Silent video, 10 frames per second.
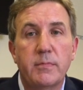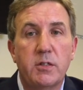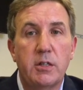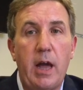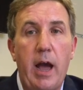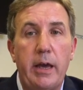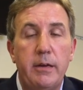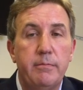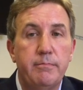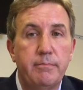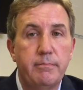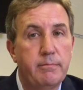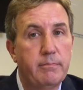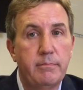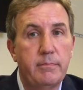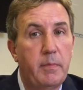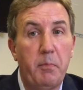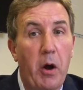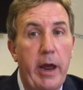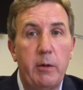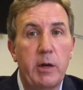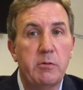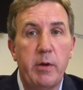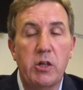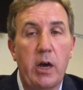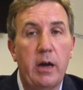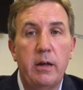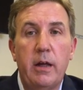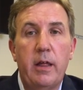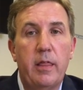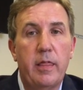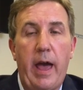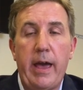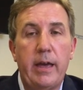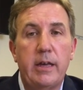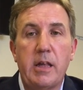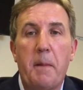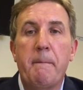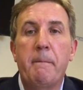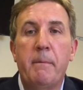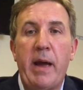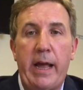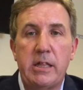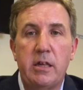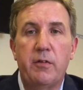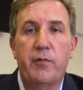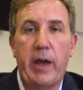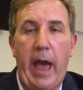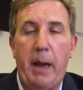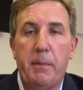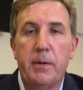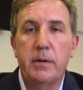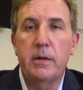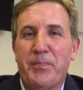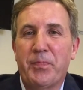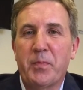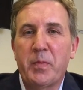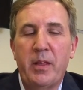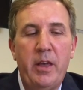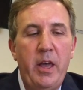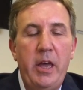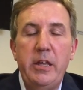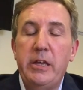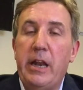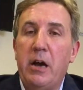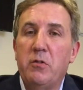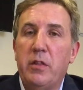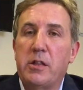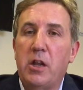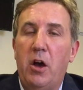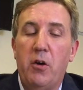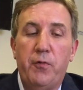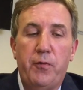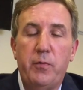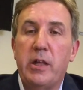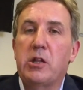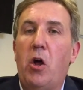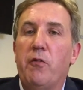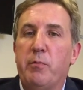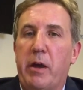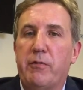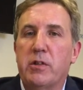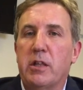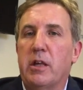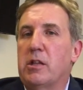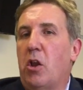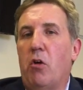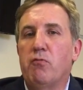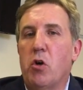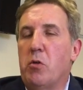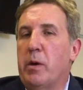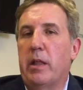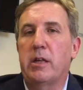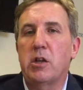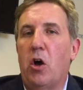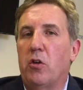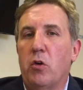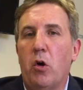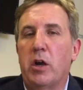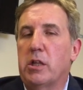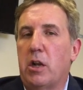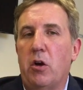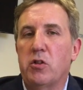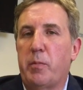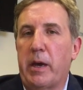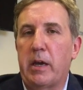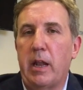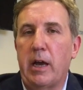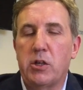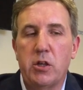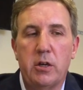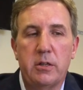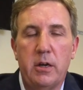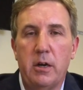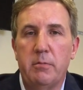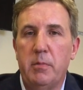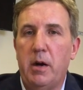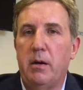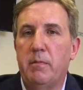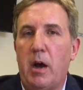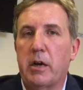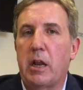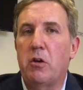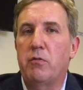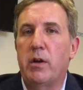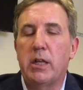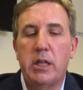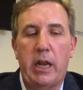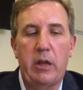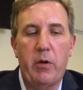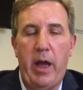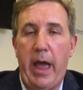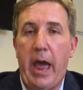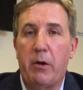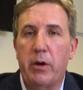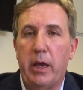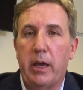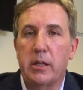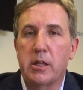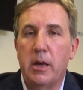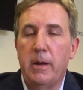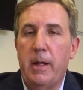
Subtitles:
Today, by anyone's measure, that is a massive gap. You know, there's a lot of myths, and there's a lot of rumour, there's a lot of noise, a lot of speculation. I can only really tell you how it is.